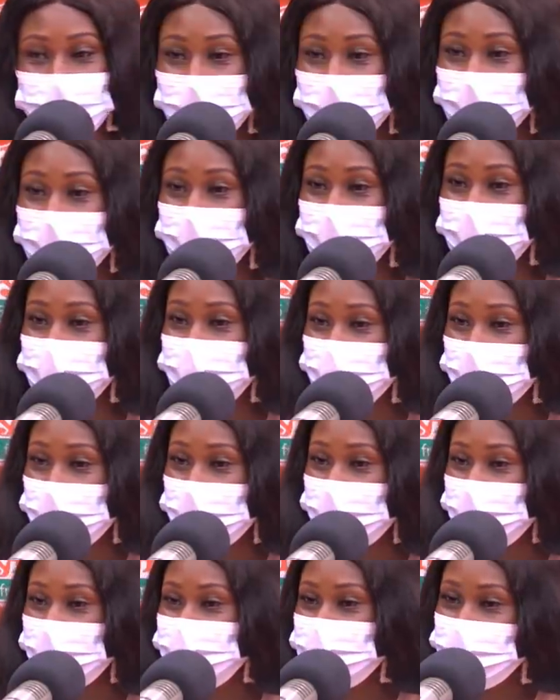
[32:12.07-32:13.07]
any
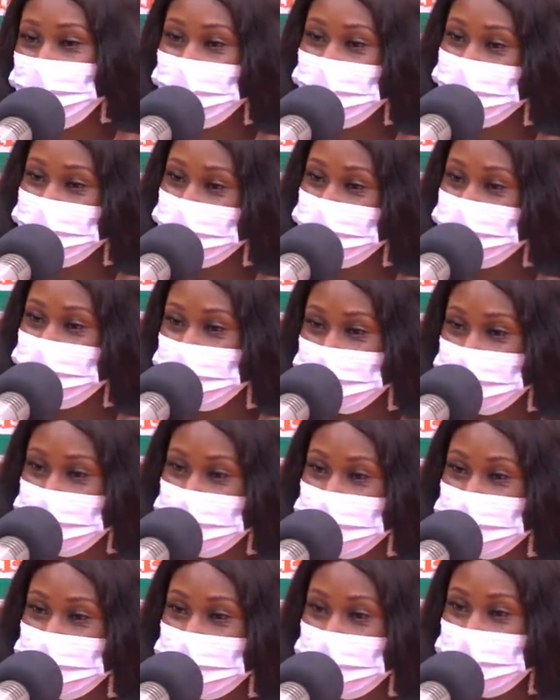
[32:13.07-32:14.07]
Oma Omu contribute
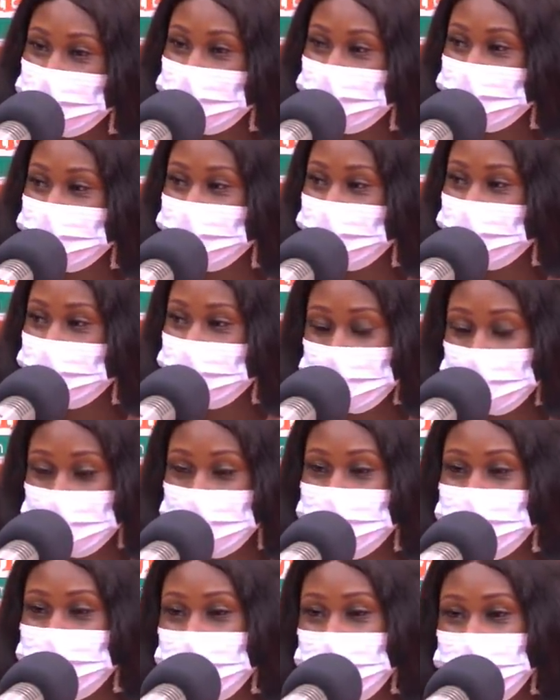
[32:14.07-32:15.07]
to for this
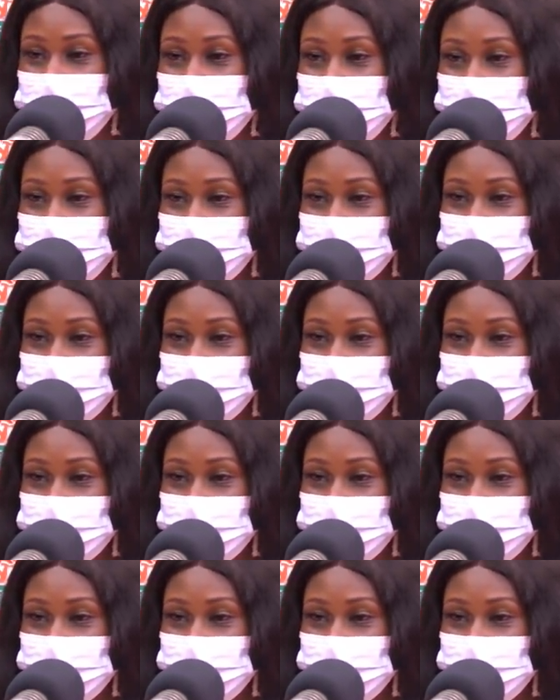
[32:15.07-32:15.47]
donation. No?